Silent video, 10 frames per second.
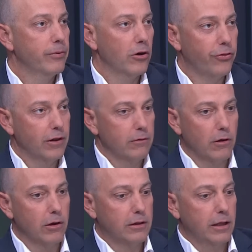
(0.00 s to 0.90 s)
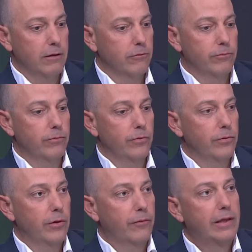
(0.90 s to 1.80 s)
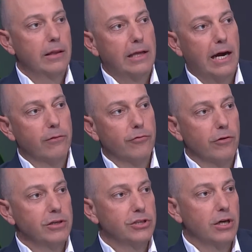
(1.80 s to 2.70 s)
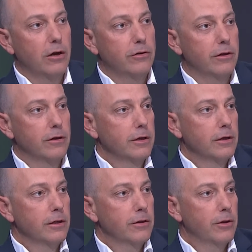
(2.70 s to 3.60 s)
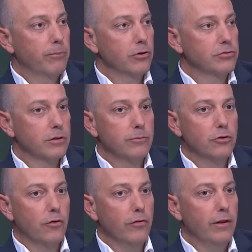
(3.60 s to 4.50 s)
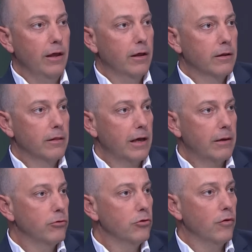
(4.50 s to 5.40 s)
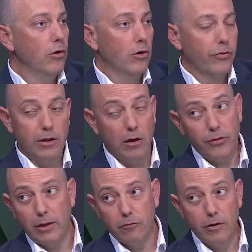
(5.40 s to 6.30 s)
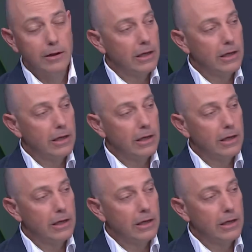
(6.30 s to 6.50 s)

but I think the game 3 showed that the Blues can move on there. They can move on. I think Nicho